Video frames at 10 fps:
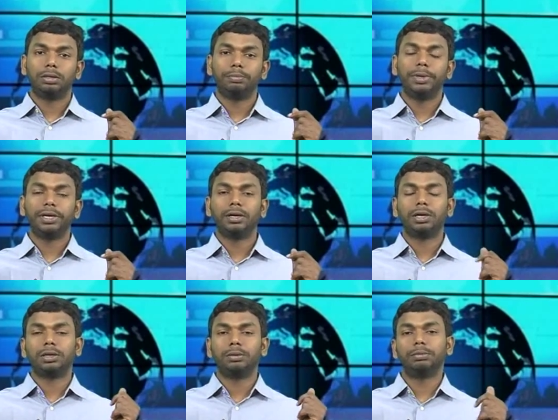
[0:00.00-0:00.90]

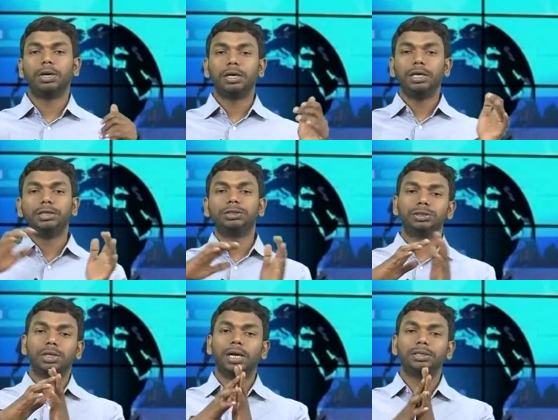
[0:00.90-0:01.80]
bing.com, and
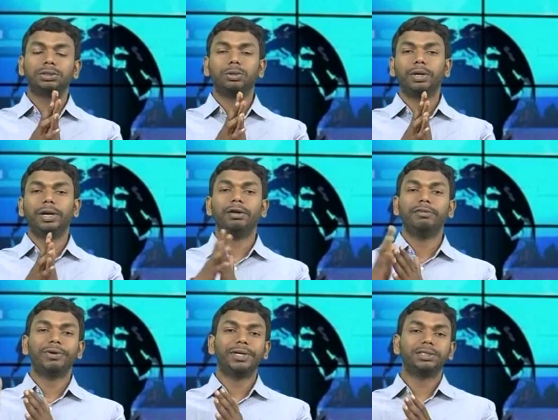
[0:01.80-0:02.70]
each has shown a
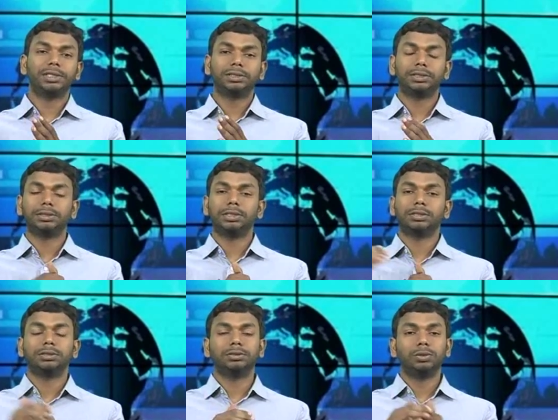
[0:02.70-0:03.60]
different search
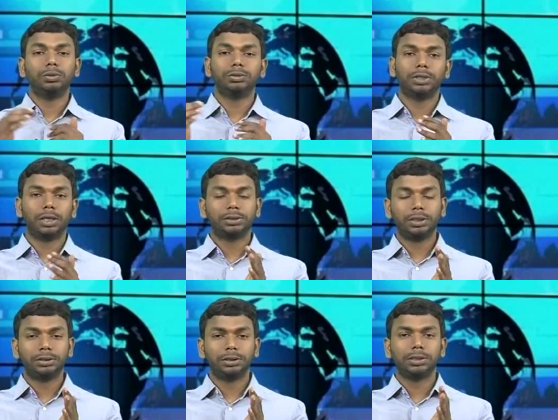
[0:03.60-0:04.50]
results. So the
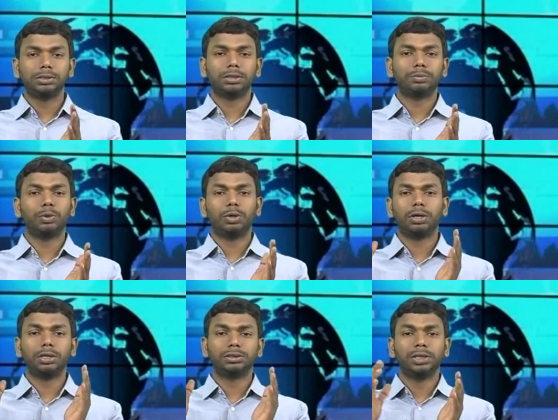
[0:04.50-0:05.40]
search results are more or
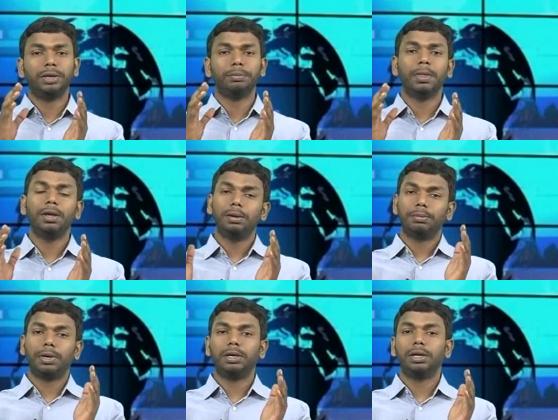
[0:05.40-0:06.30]
less same,
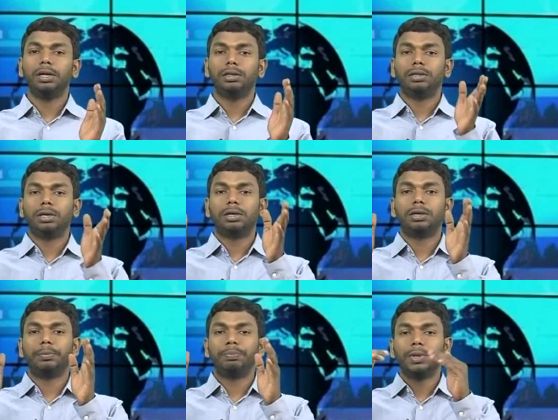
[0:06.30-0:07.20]
but
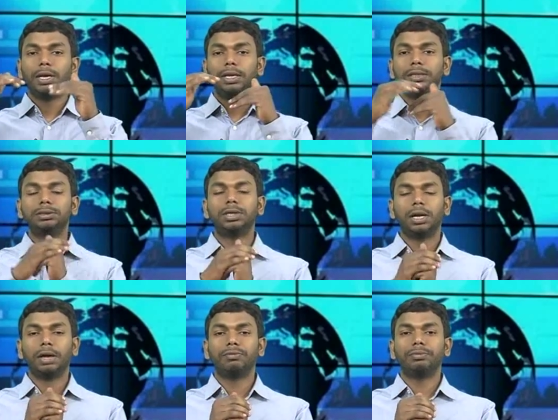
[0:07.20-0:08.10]
the links that
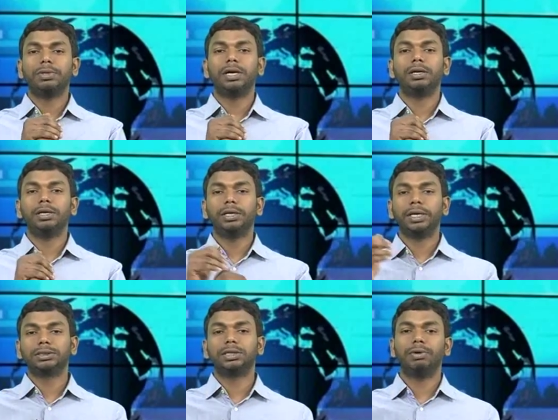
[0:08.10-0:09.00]
it
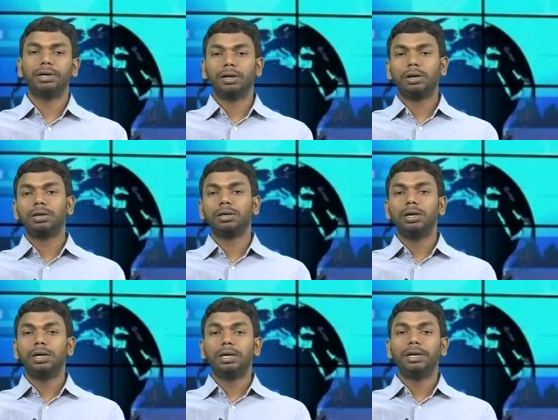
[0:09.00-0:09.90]
has given are
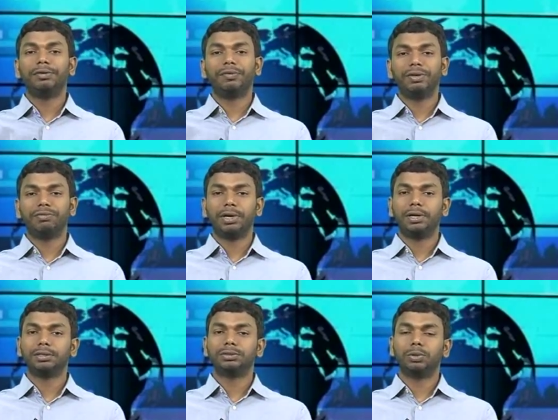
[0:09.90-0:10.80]

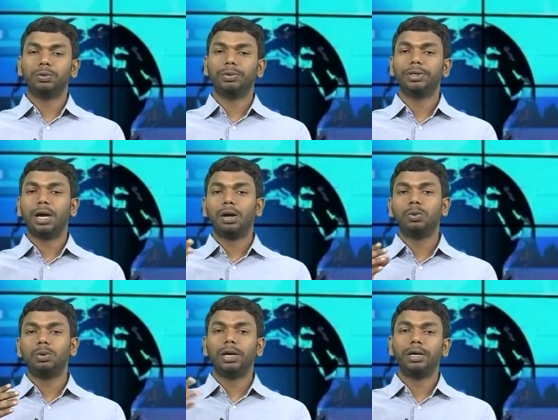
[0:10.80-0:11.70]
different. So
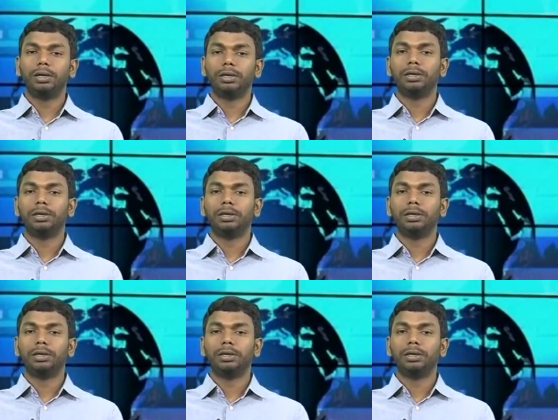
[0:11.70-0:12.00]
Yahoo and